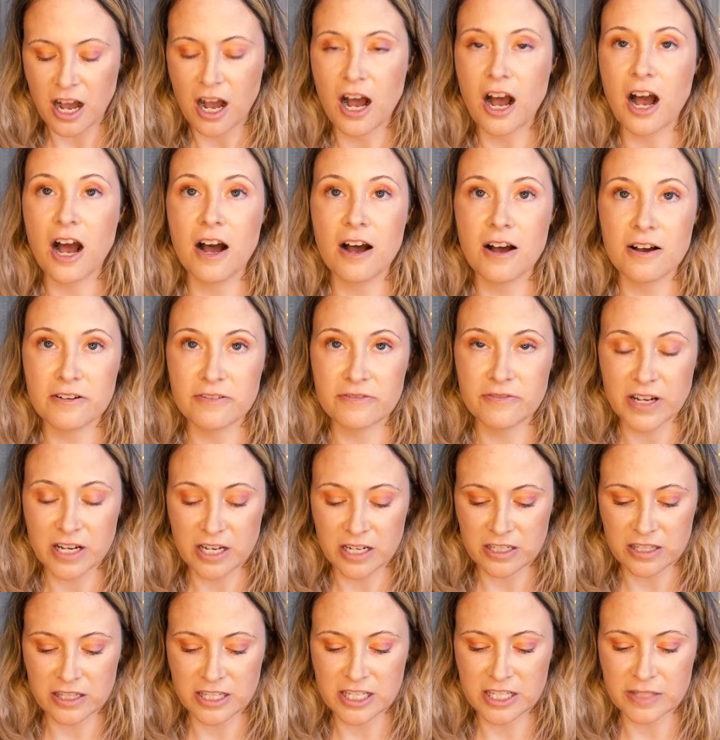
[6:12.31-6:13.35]
of
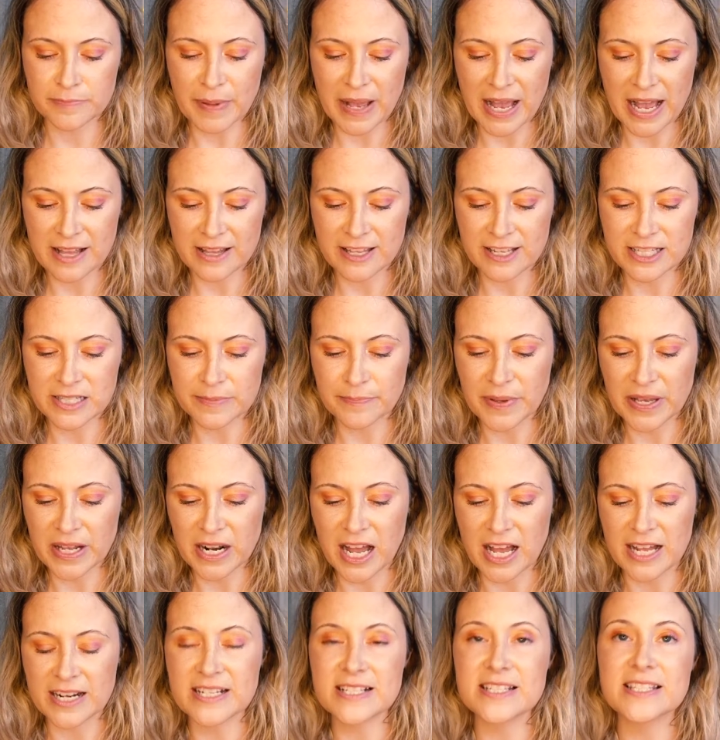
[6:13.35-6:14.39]
these palettes, but
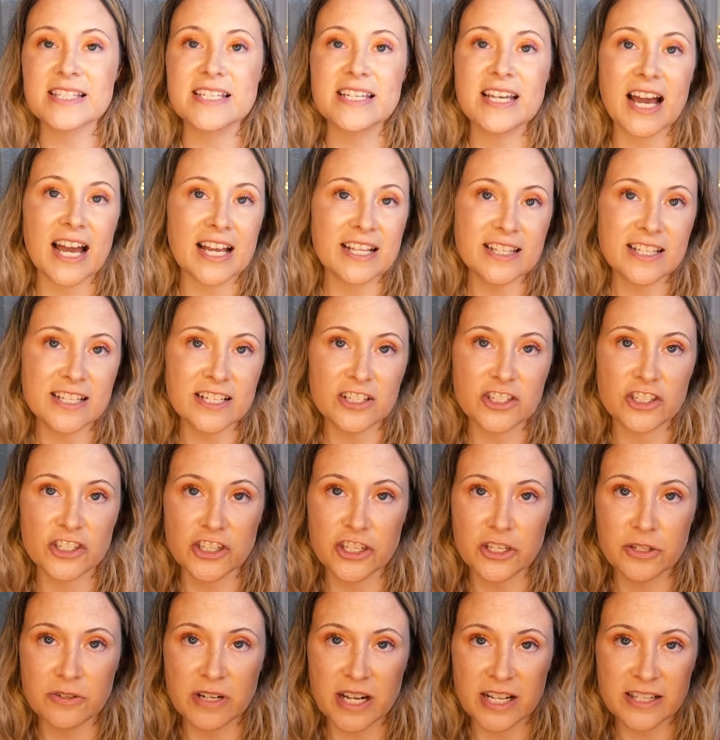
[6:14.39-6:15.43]
honestly, I think it's
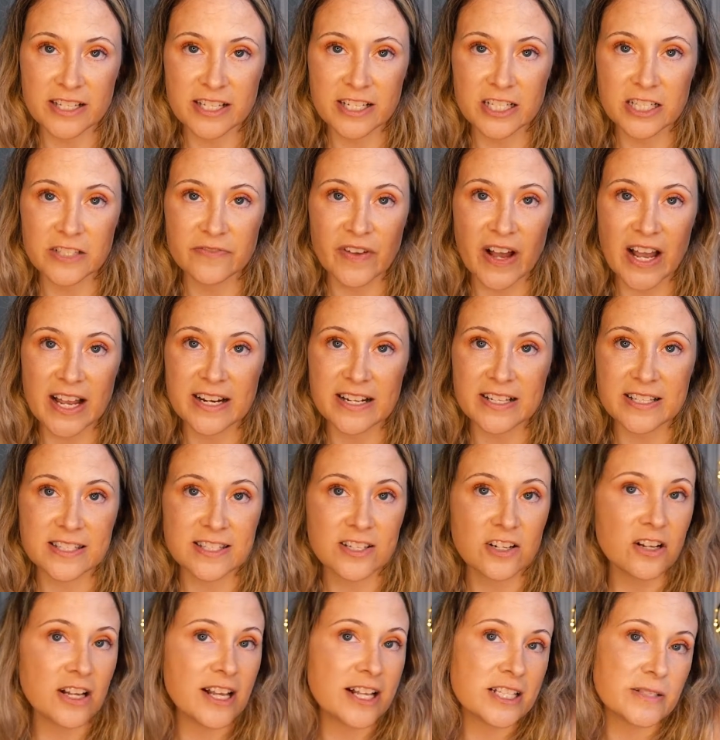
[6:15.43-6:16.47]
cute. I think it's fine.
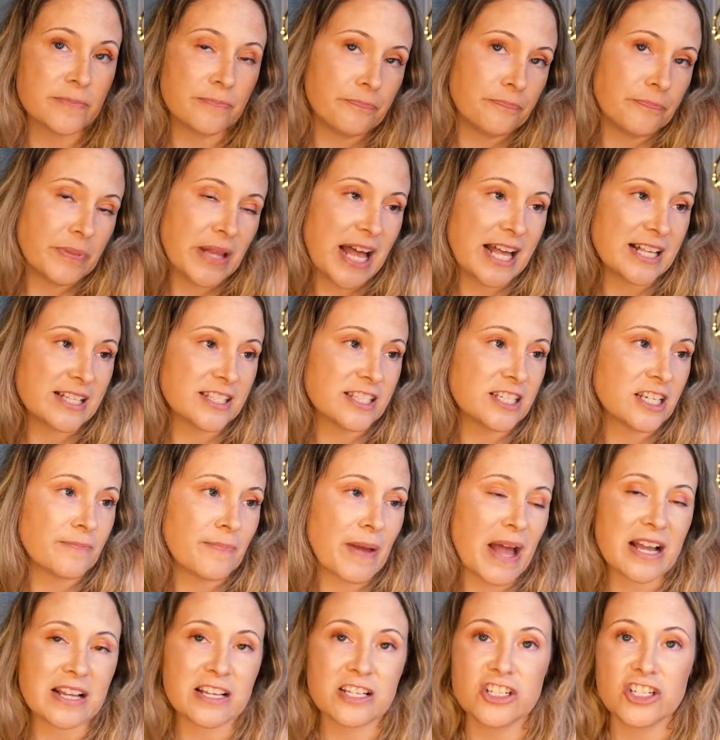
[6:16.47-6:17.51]
It's plastic
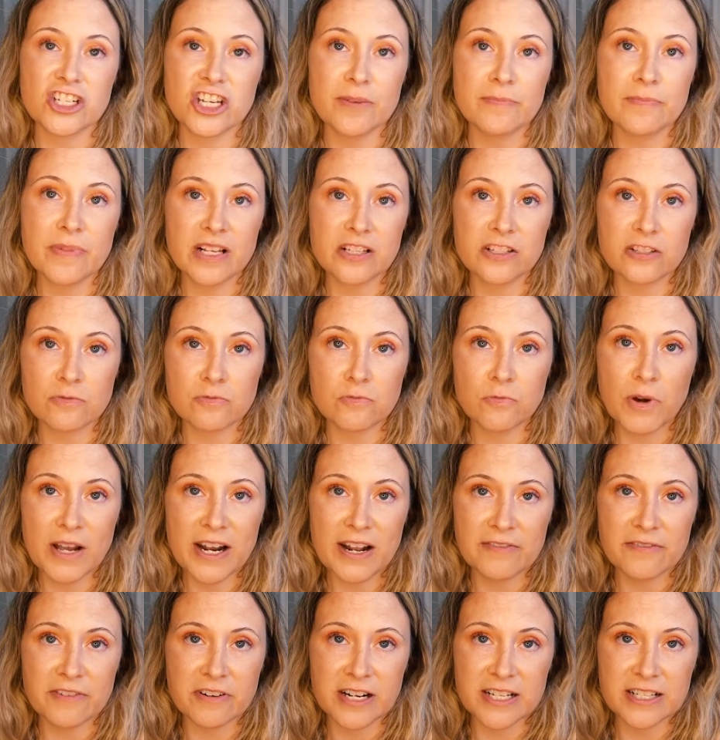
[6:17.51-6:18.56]
packaging, but
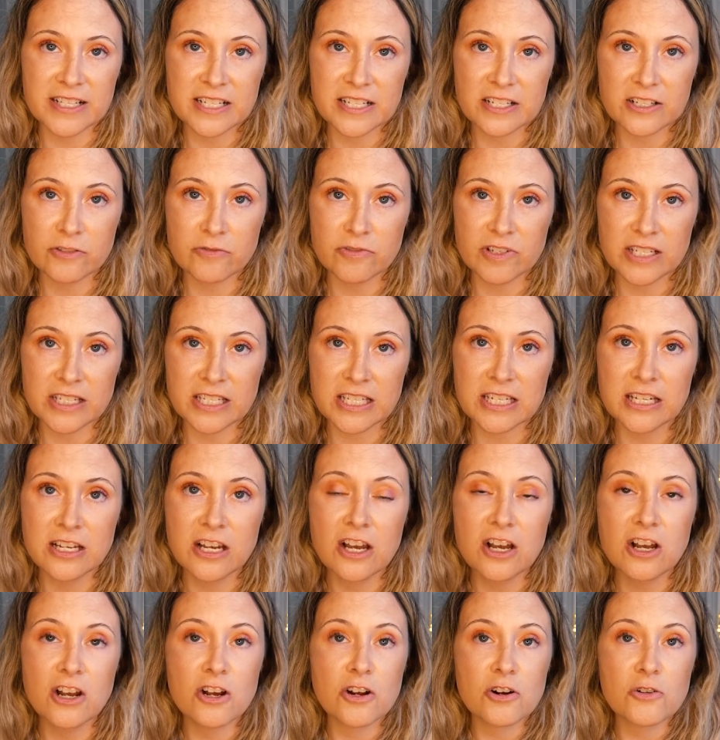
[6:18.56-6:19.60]
whatever. I think it's really,
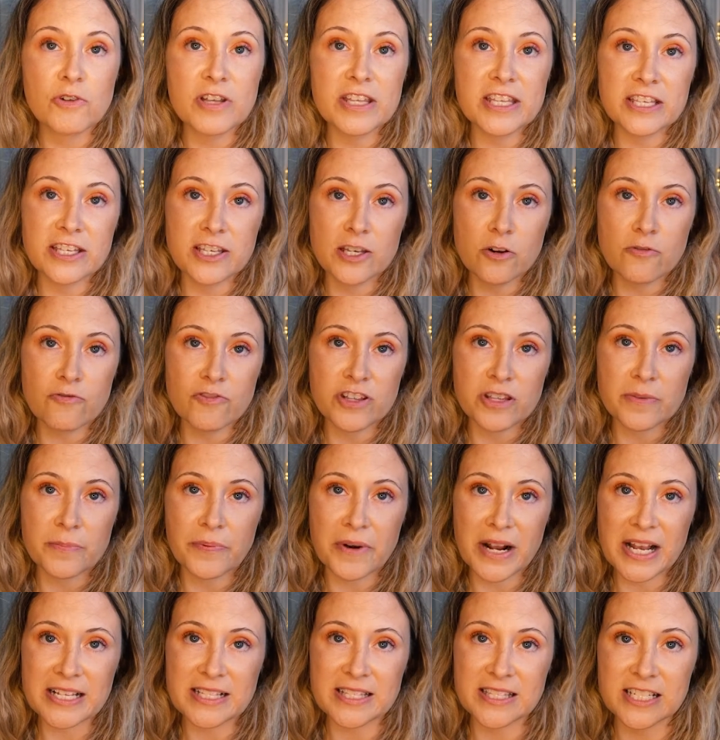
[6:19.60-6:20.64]
really cute for the
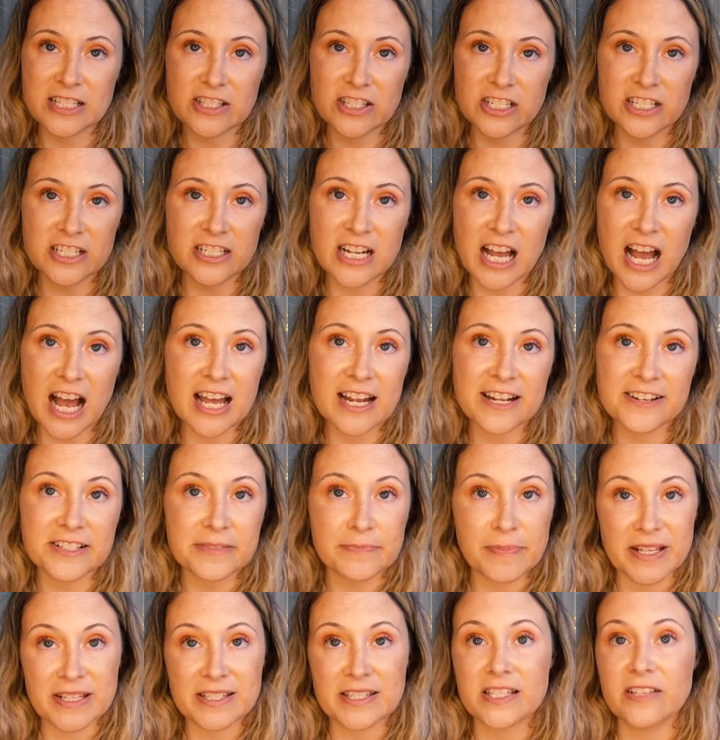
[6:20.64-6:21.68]
price. These are not
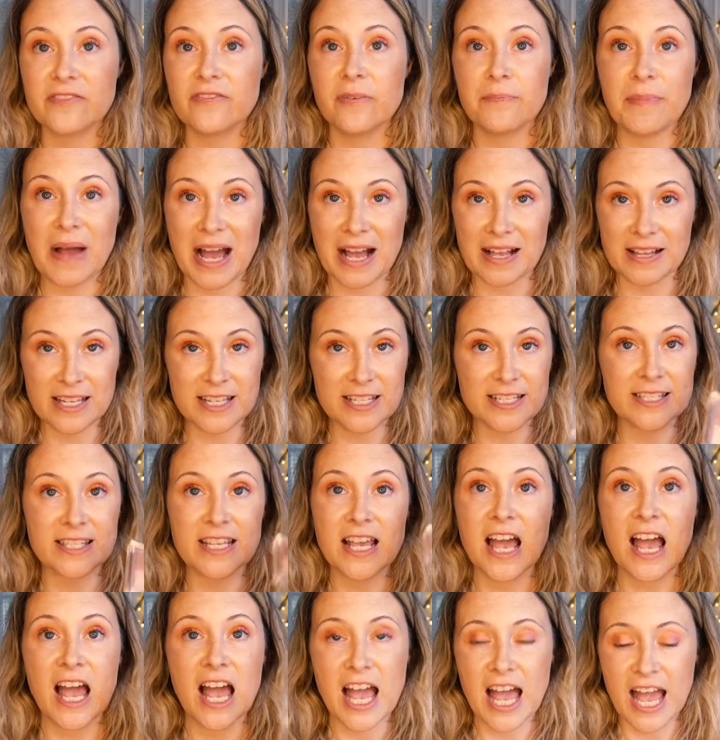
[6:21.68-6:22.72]
expensive palettes,
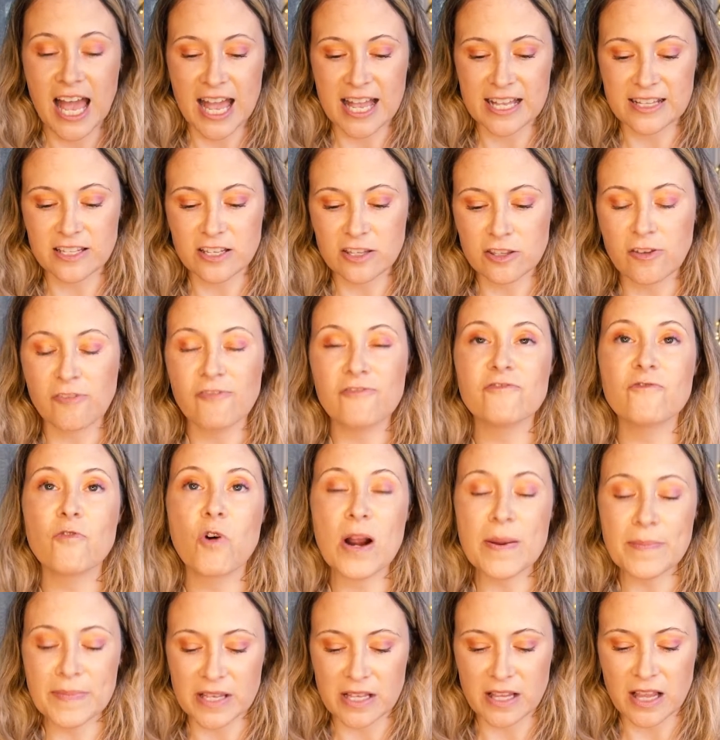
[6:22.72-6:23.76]
and the
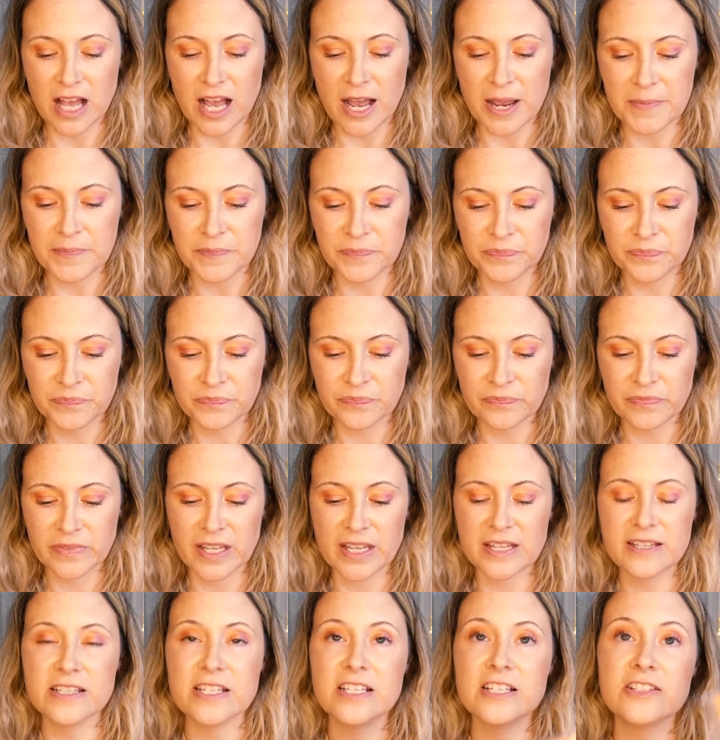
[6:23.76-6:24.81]
formula
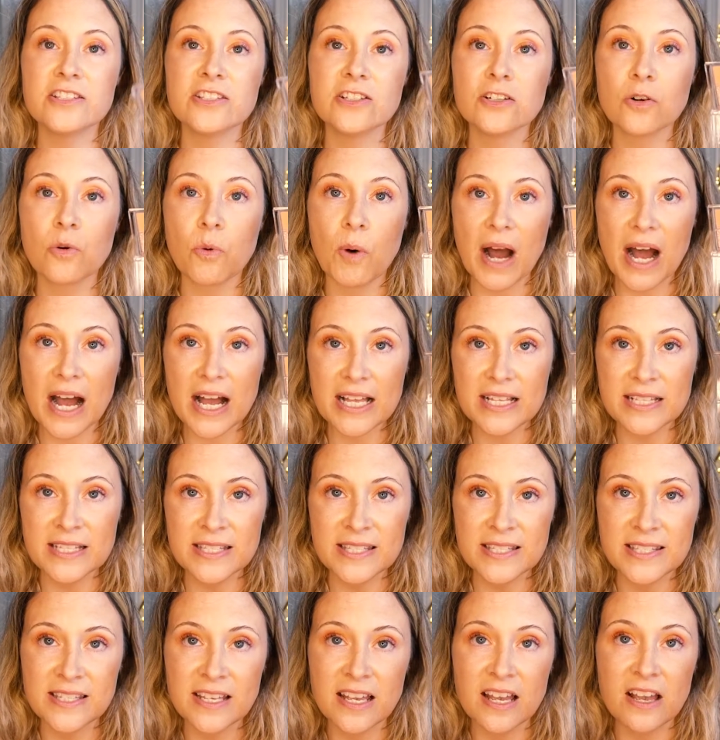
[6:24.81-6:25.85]
in these quads,